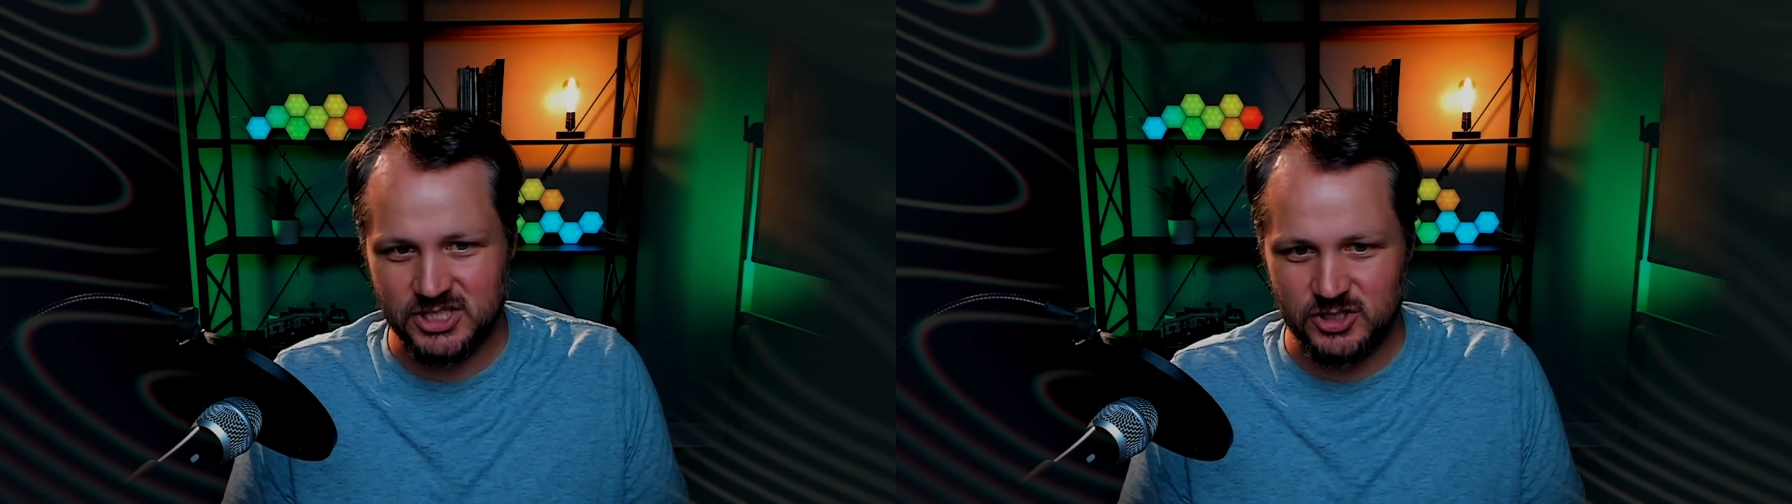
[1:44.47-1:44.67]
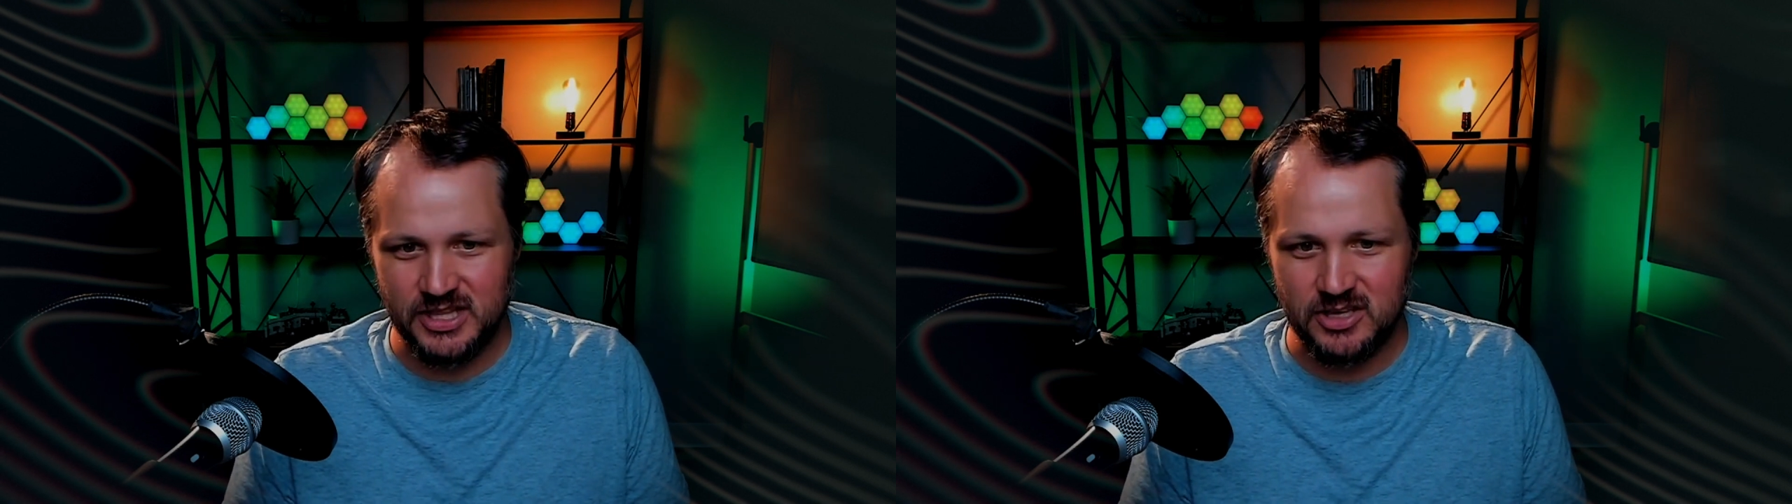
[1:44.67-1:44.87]

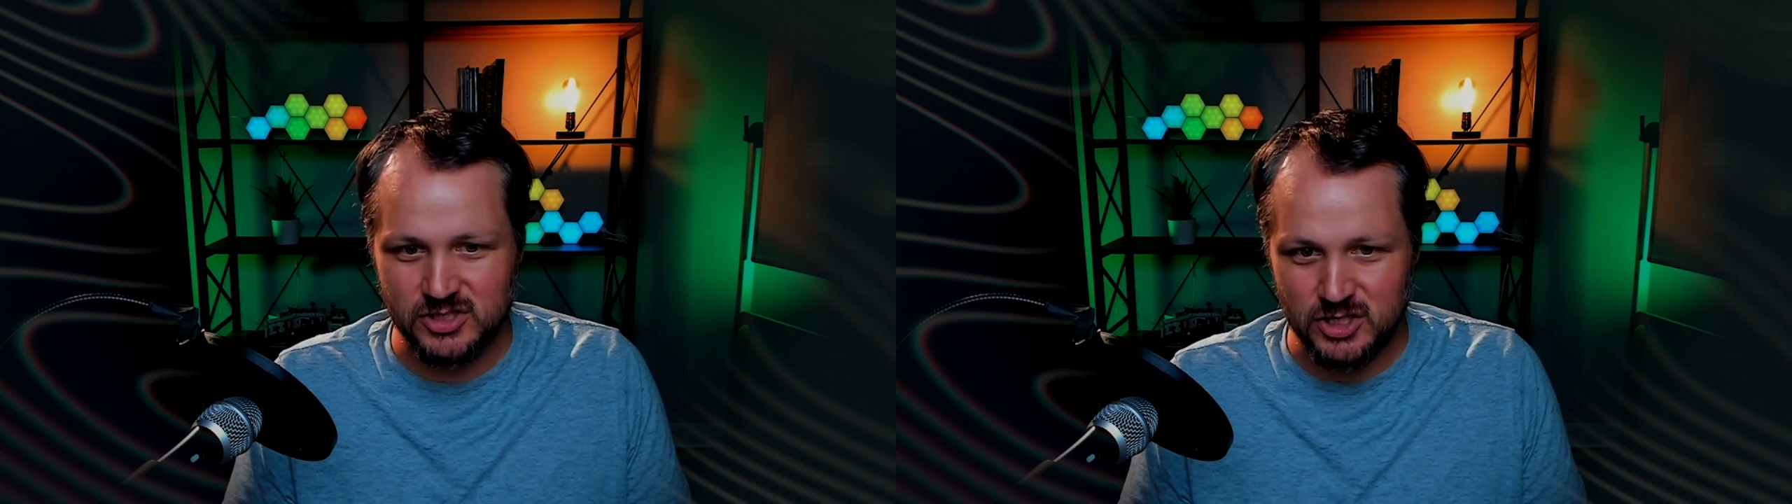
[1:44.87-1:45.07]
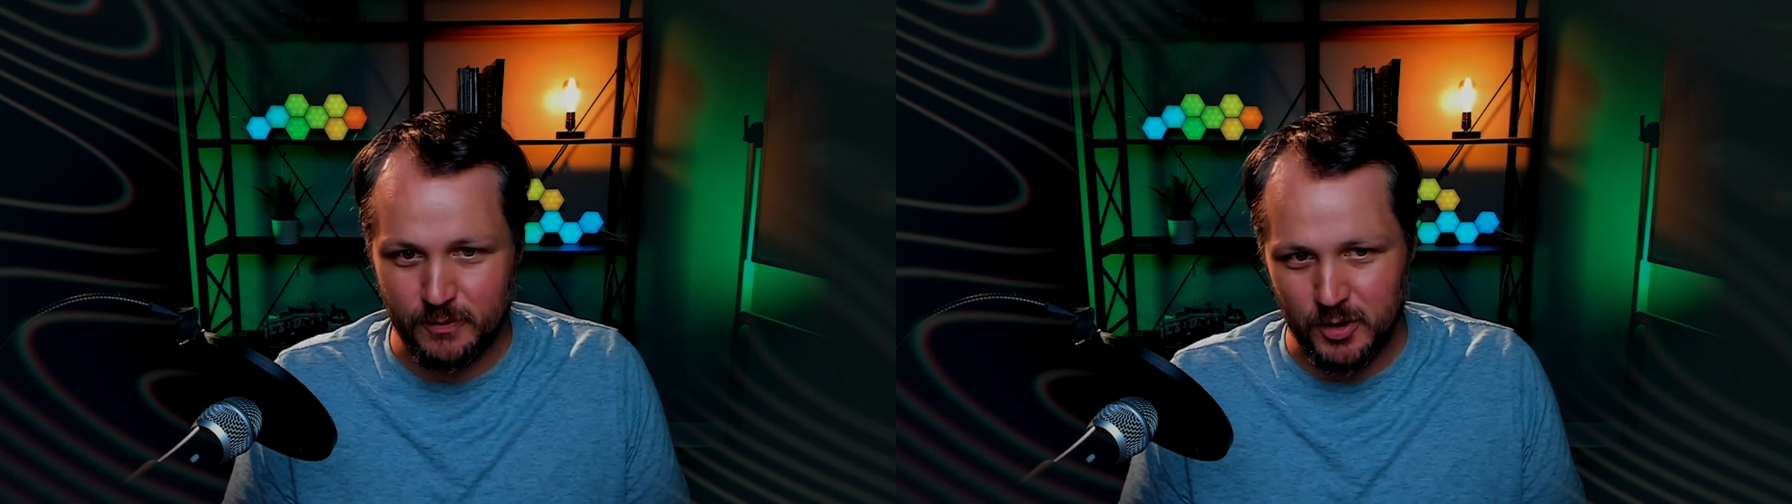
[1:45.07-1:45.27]
to
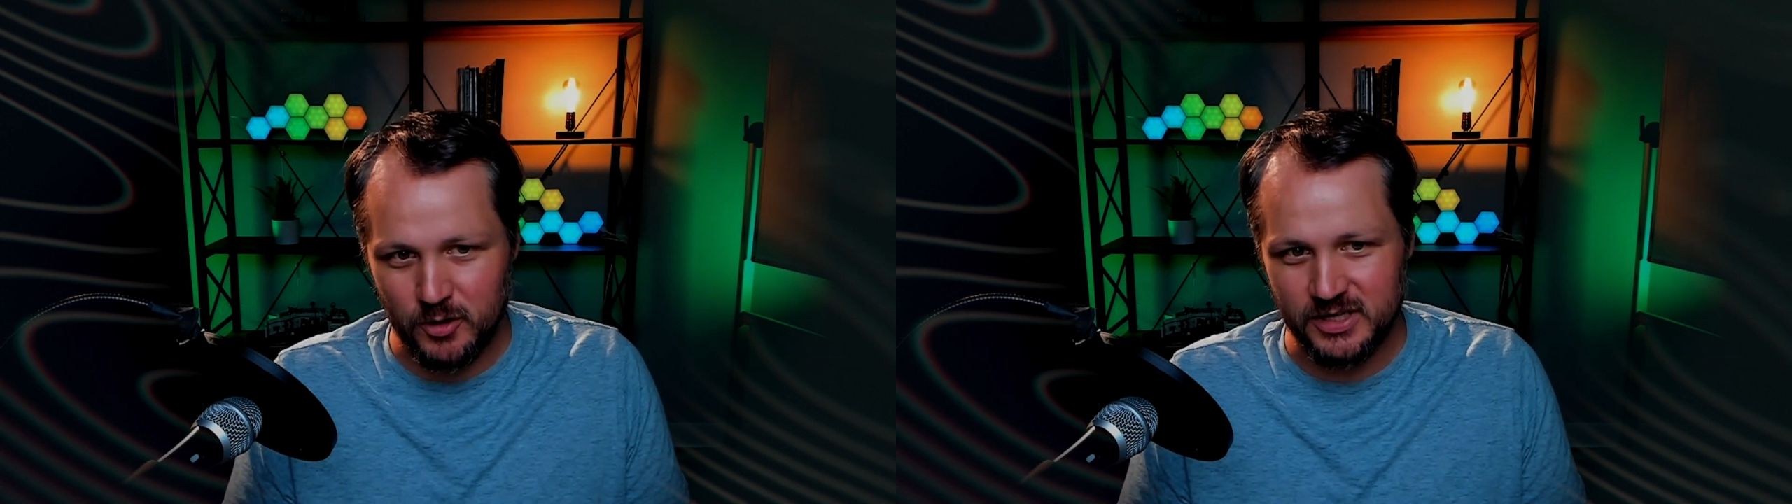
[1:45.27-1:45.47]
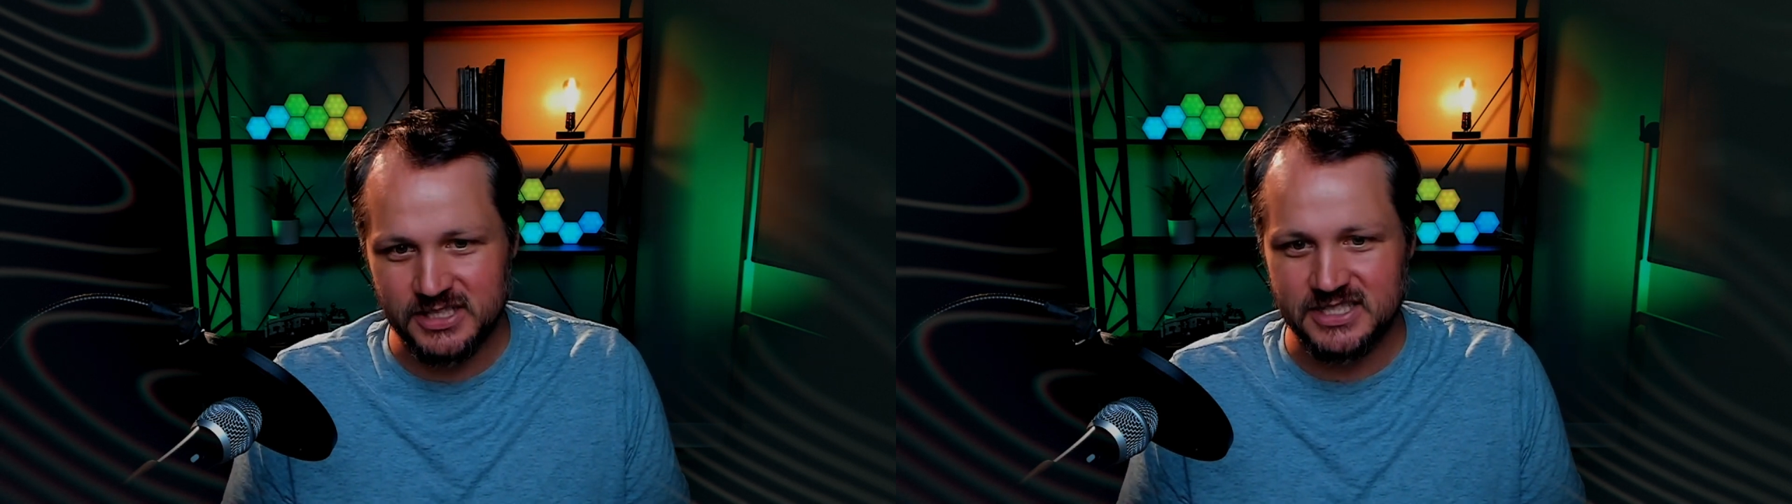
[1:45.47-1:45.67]
those
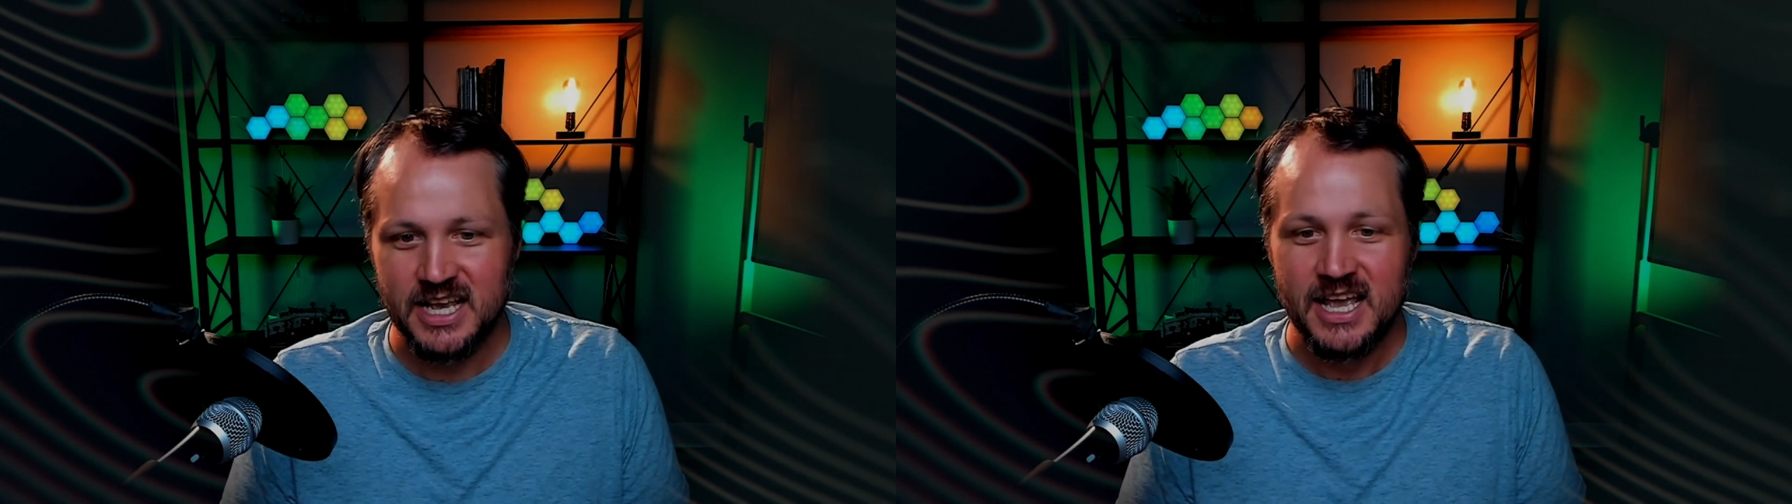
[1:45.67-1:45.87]
components